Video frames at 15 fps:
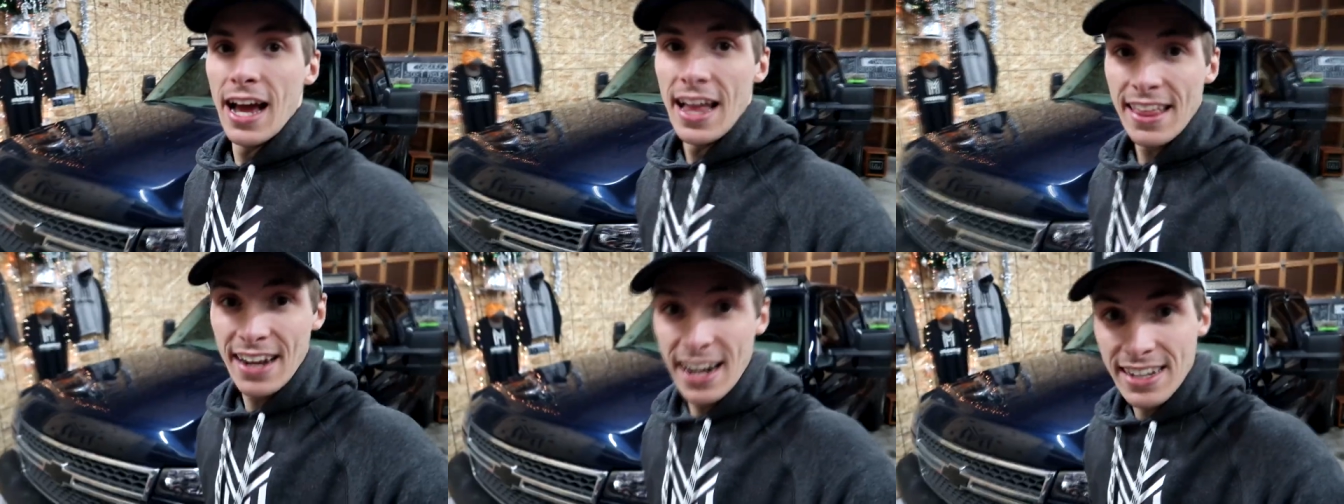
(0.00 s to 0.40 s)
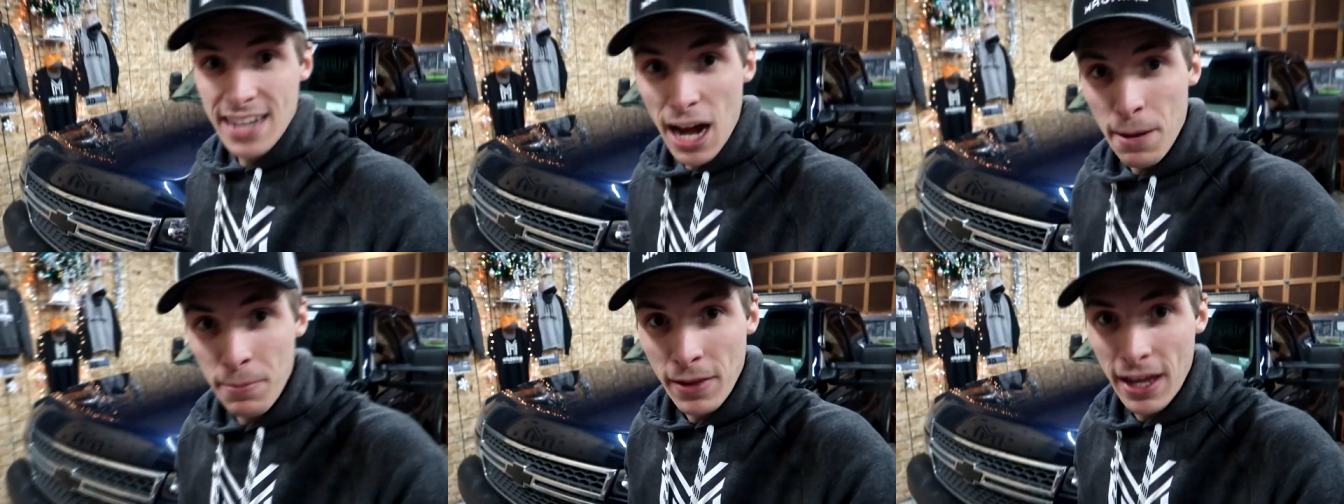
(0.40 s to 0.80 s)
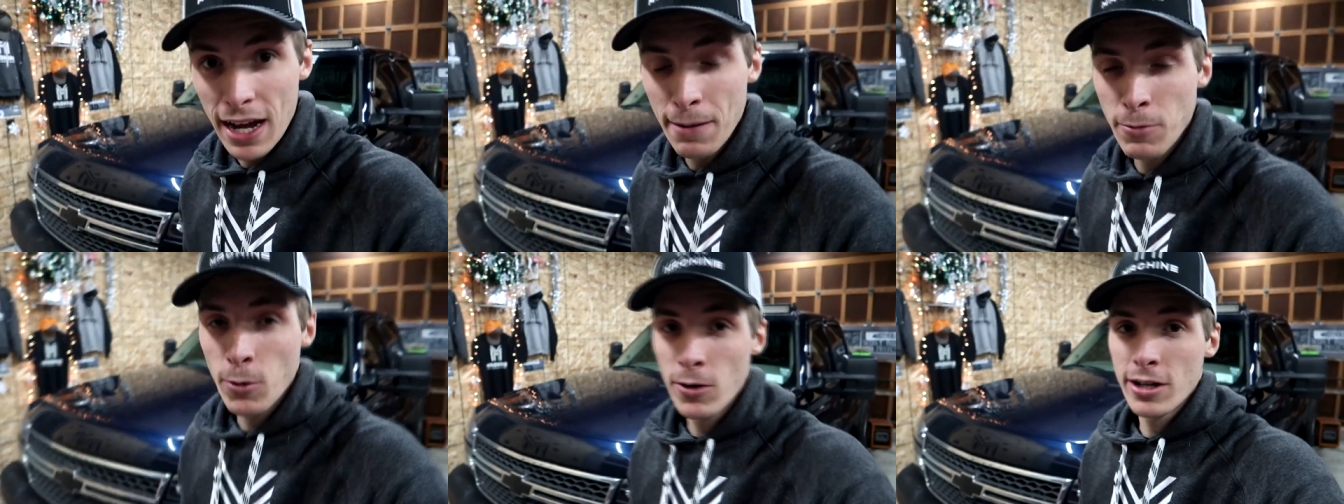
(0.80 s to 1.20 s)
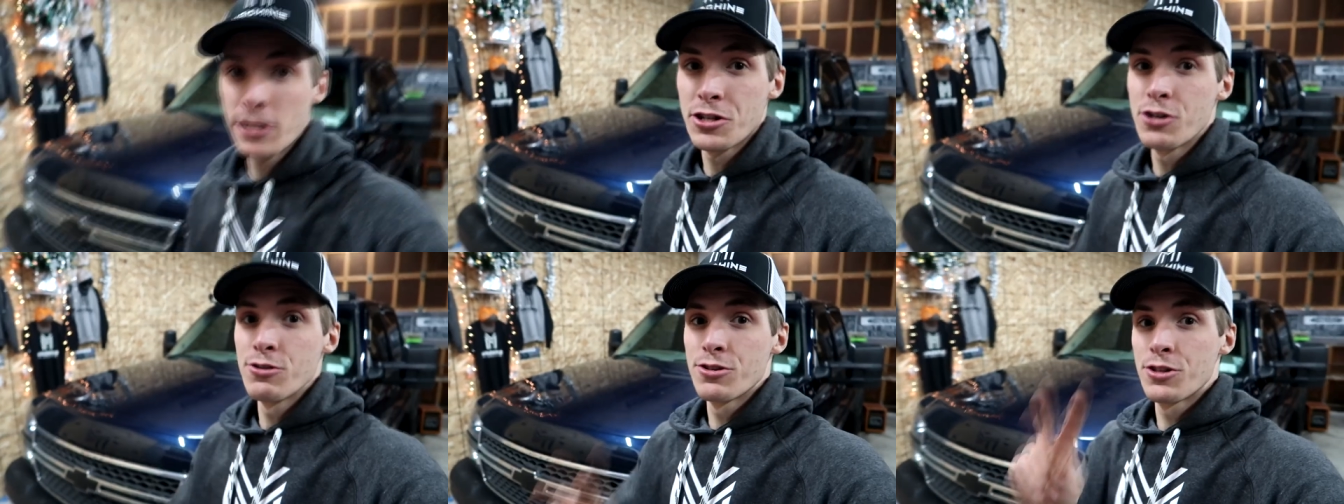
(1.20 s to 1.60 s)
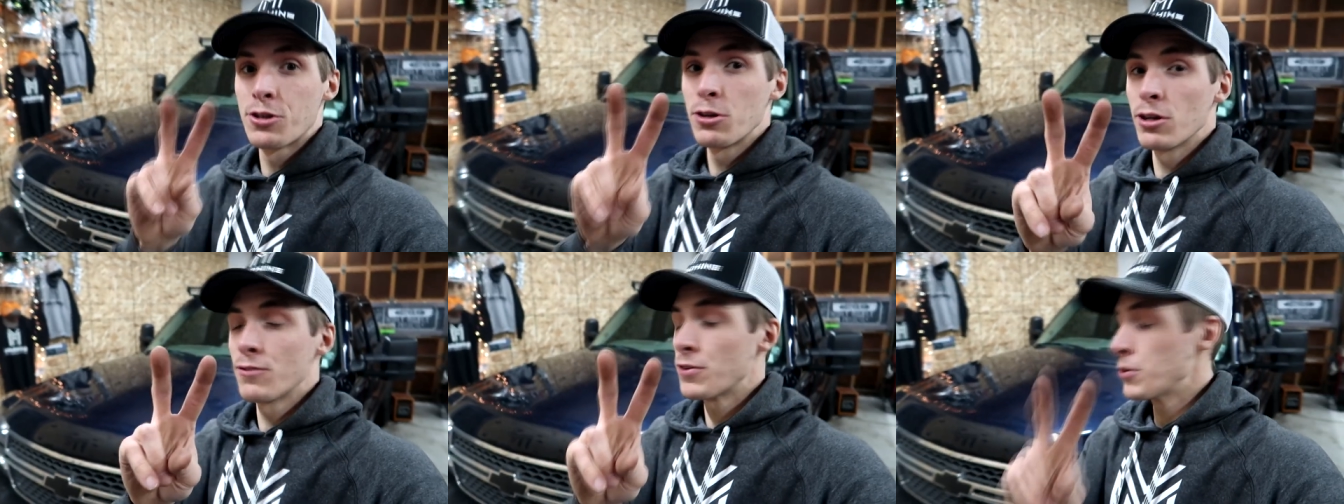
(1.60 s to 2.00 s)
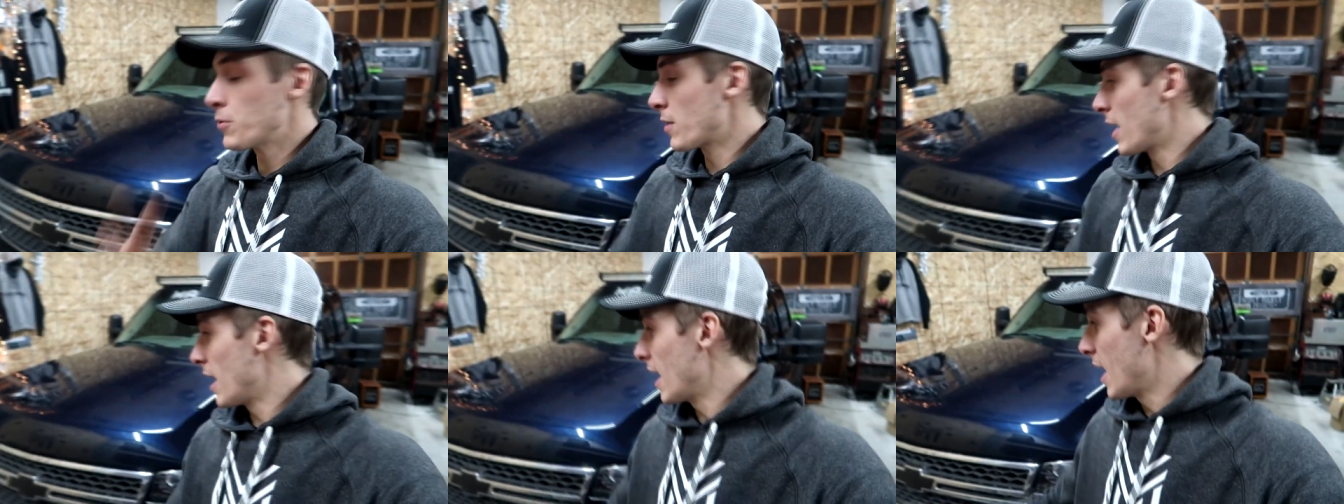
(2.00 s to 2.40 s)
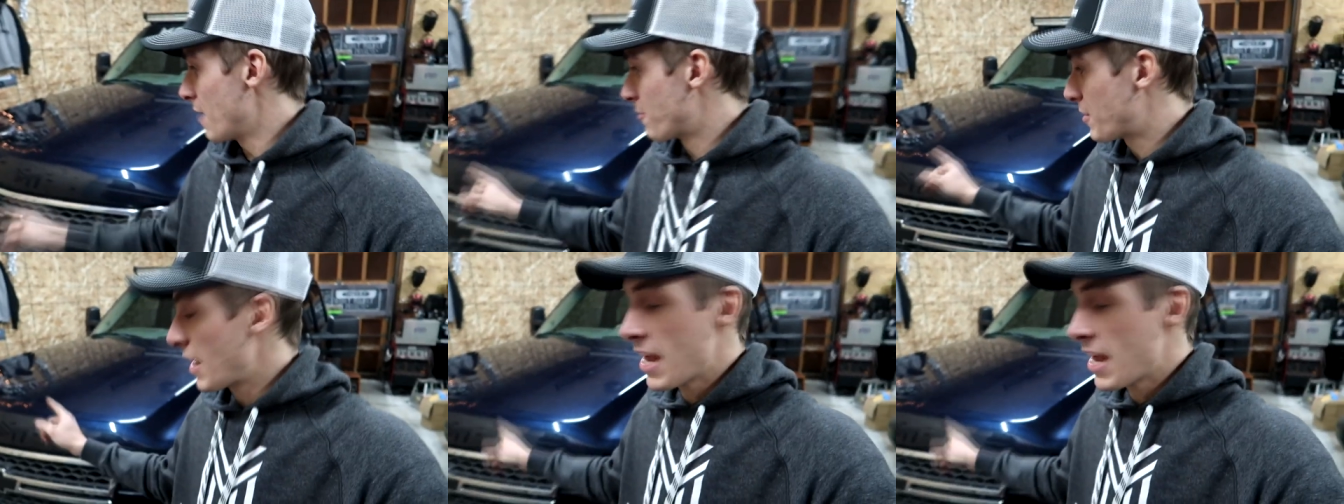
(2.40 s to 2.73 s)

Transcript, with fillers: And then on top of that, I'm going to choose two of you that have